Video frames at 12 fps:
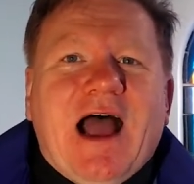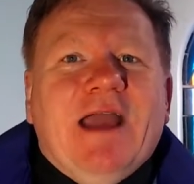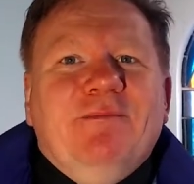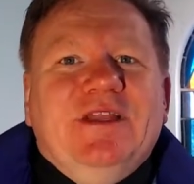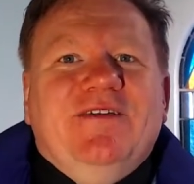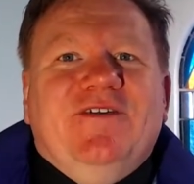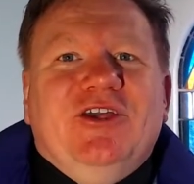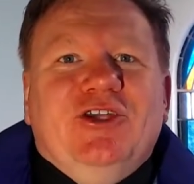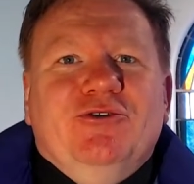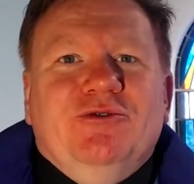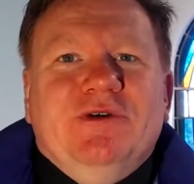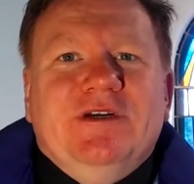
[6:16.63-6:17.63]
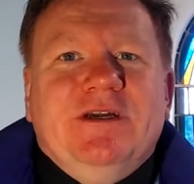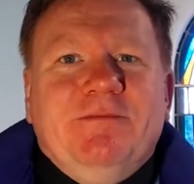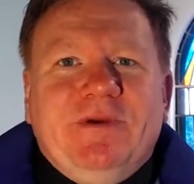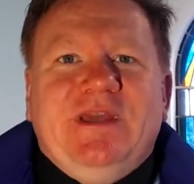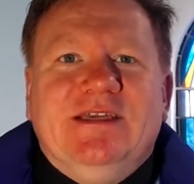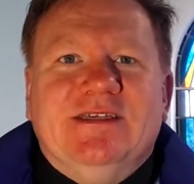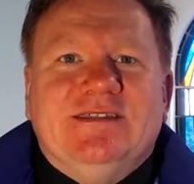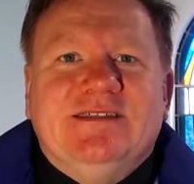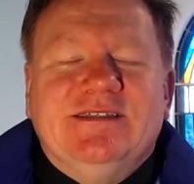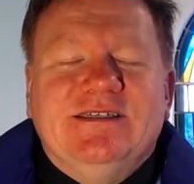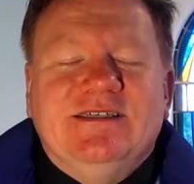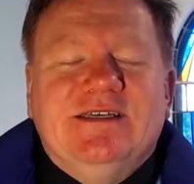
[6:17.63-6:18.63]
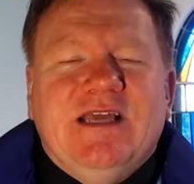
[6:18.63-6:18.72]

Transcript: I'm leaving you peace.